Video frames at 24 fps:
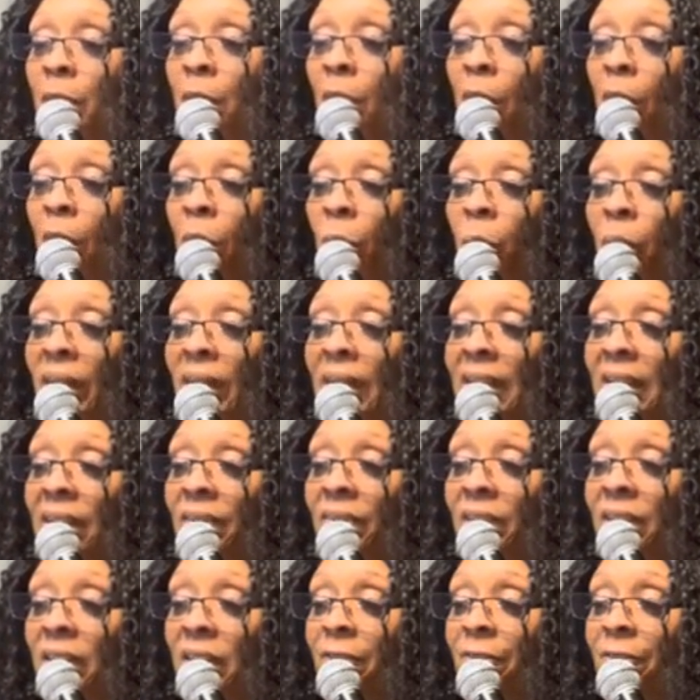Are we
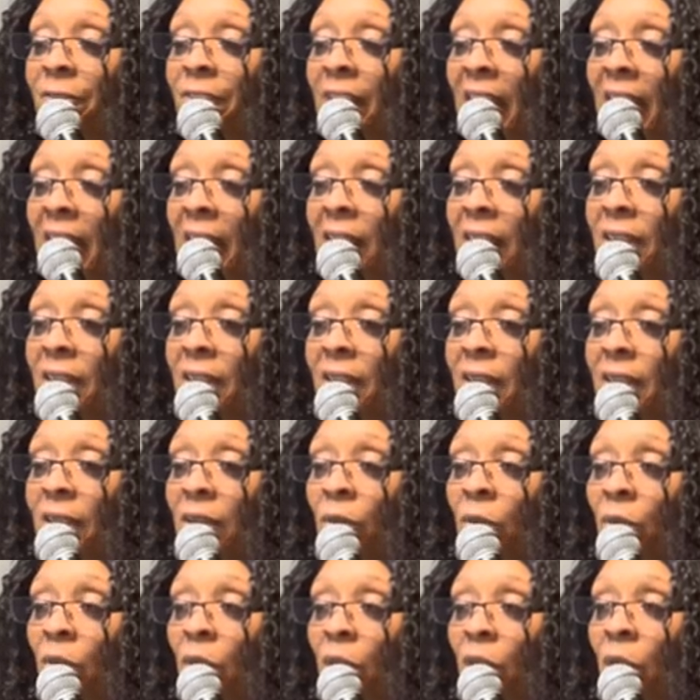living in faith
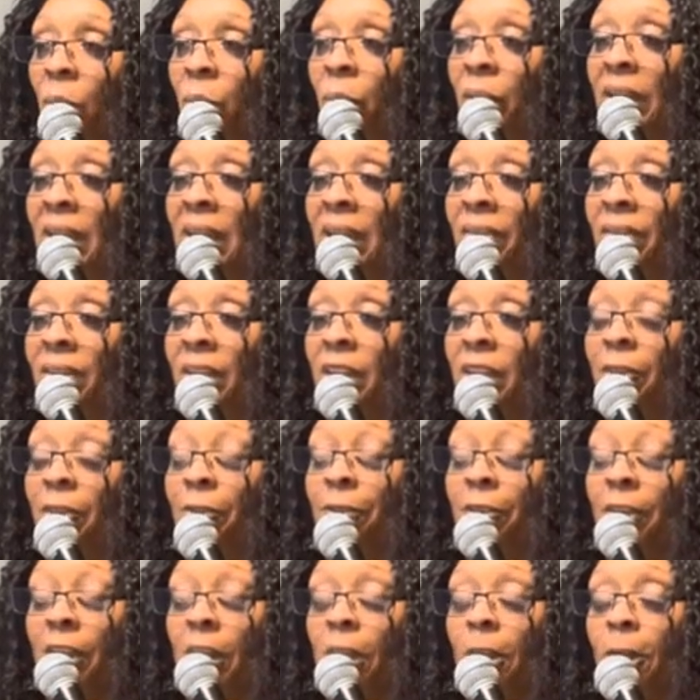or are we living in
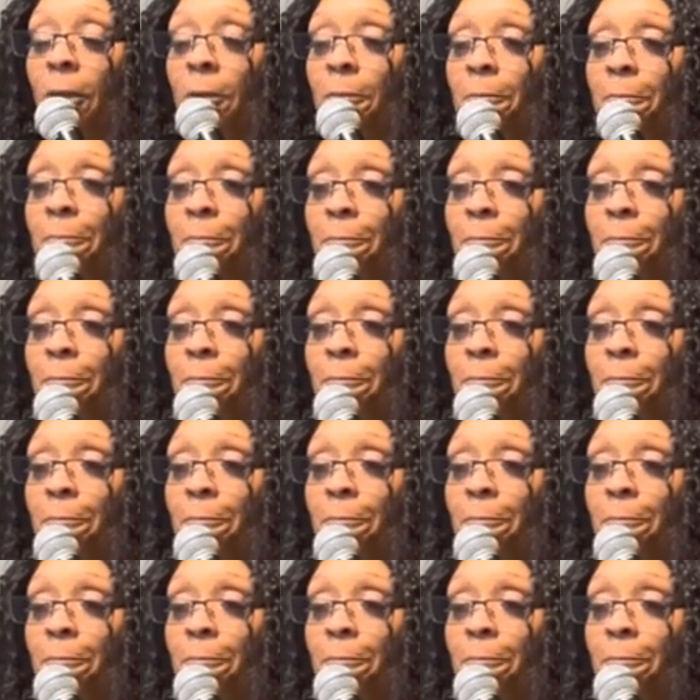fear?